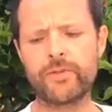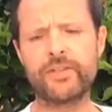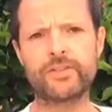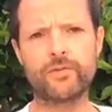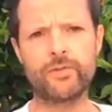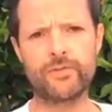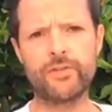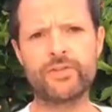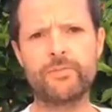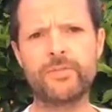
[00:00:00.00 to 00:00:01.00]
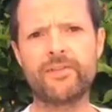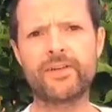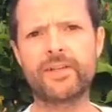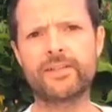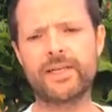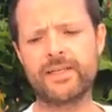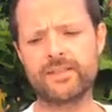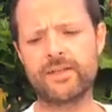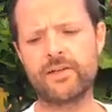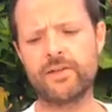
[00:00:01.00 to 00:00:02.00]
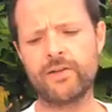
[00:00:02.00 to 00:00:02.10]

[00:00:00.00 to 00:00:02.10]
that's going through some difficult times now,